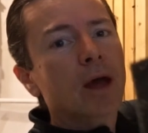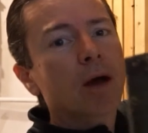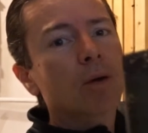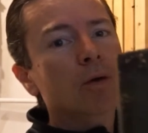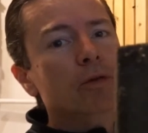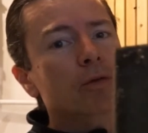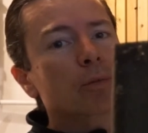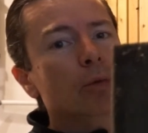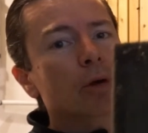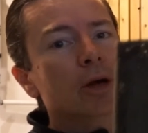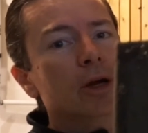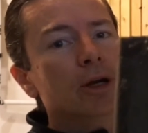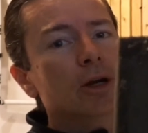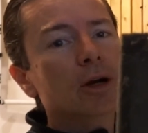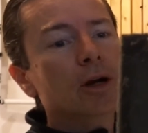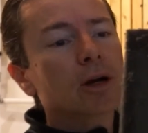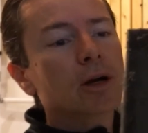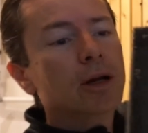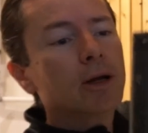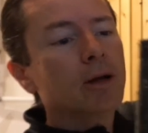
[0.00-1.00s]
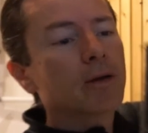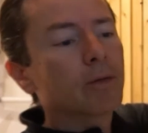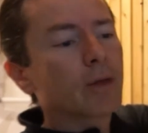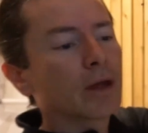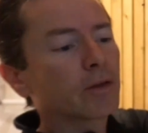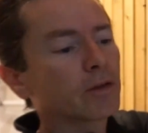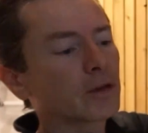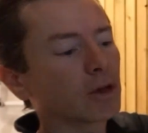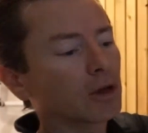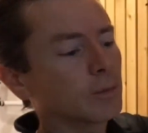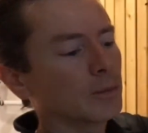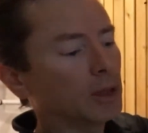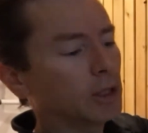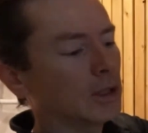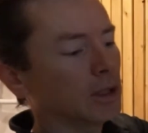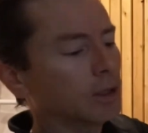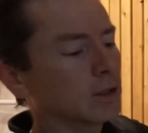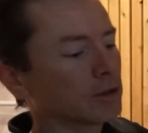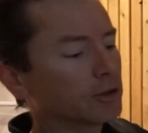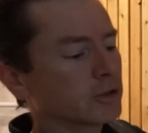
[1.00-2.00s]
one's pretty dirty. That's going to
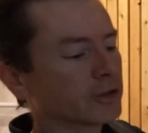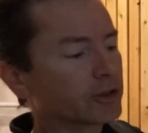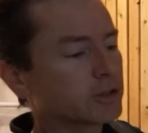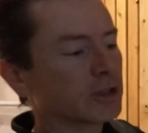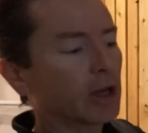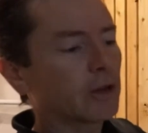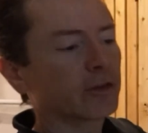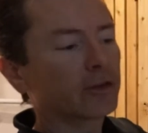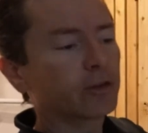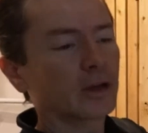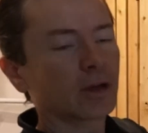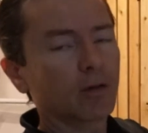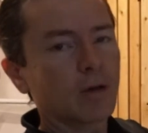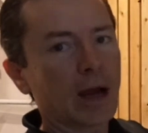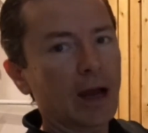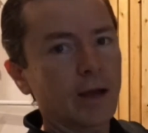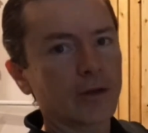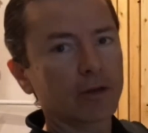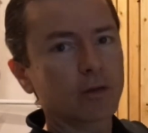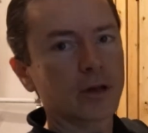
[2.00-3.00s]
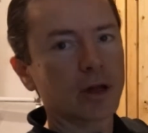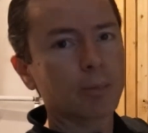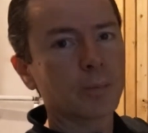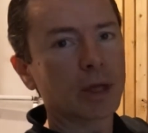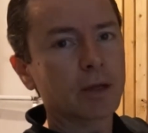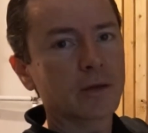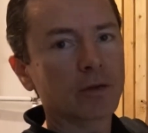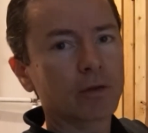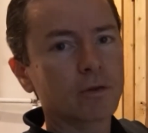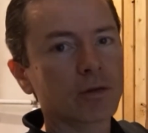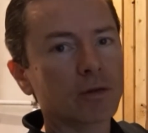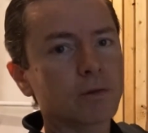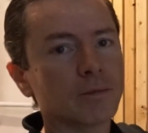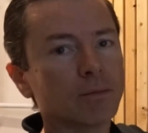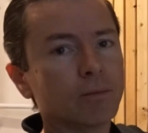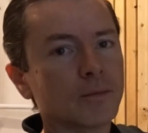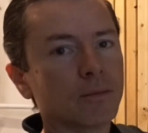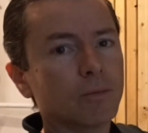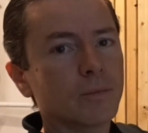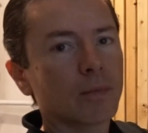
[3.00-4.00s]
be just dust and grass clippings,
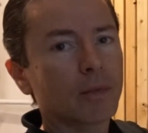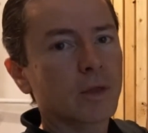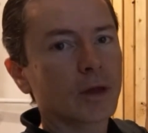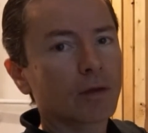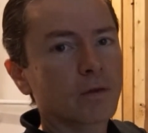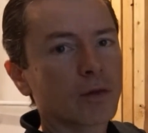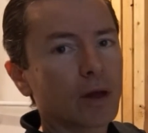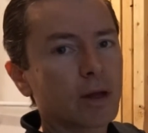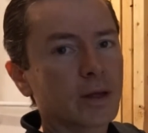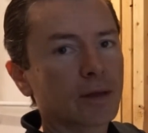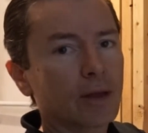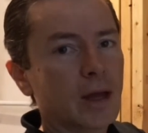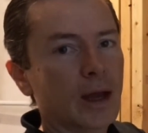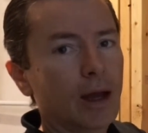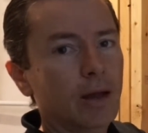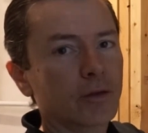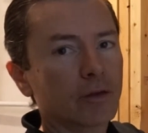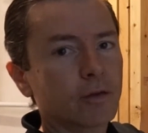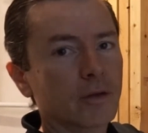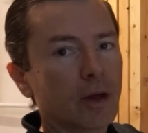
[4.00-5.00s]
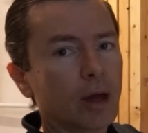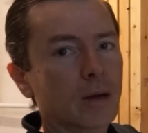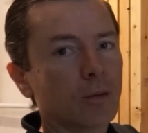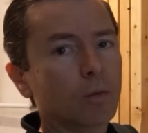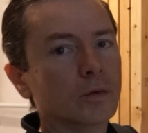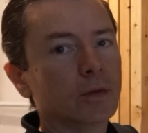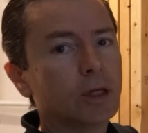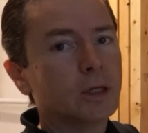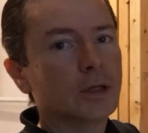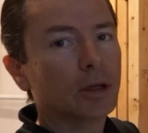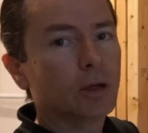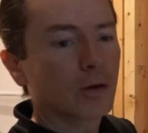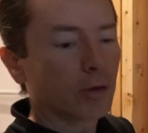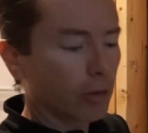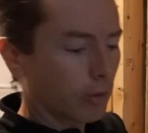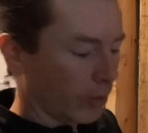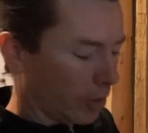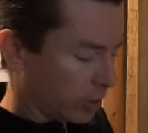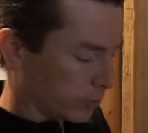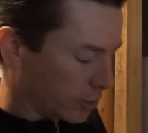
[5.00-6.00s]
things like that. So that will need to go to the
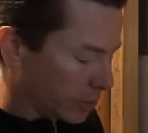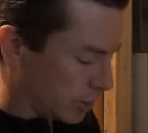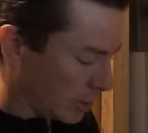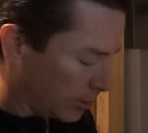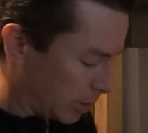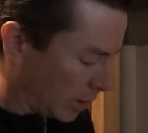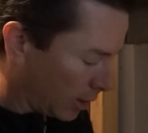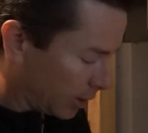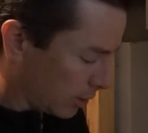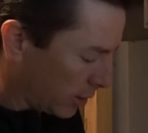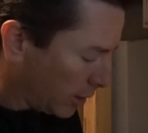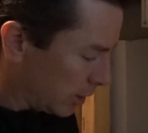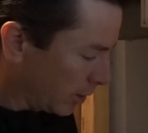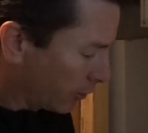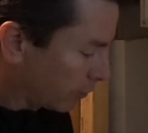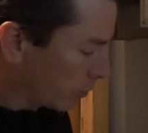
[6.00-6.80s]
laundry tub and get cleaned as